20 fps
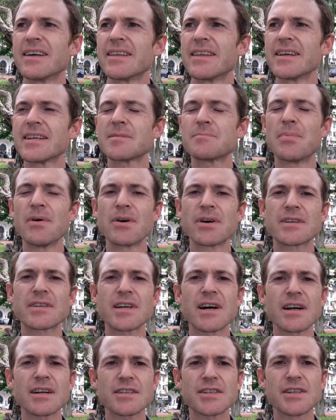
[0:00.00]
This book
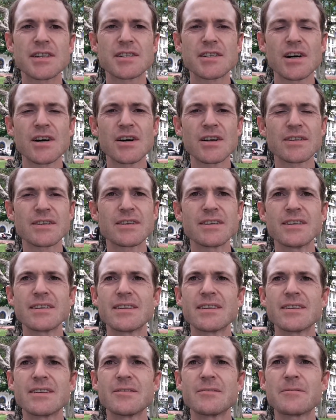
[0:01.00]
touches on
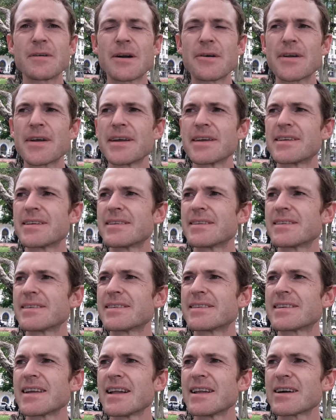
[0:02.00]
very
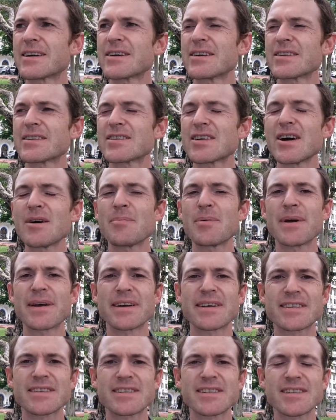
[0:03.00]
delicate
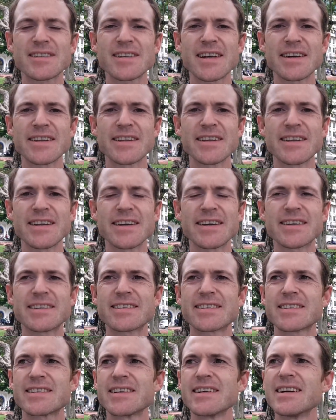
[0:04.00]
topics, to say the
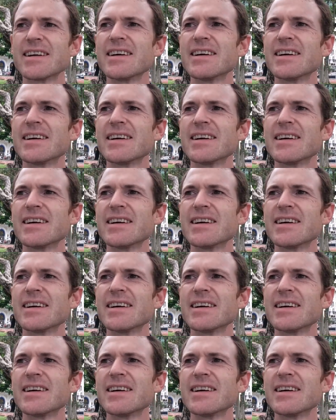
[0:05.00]
least.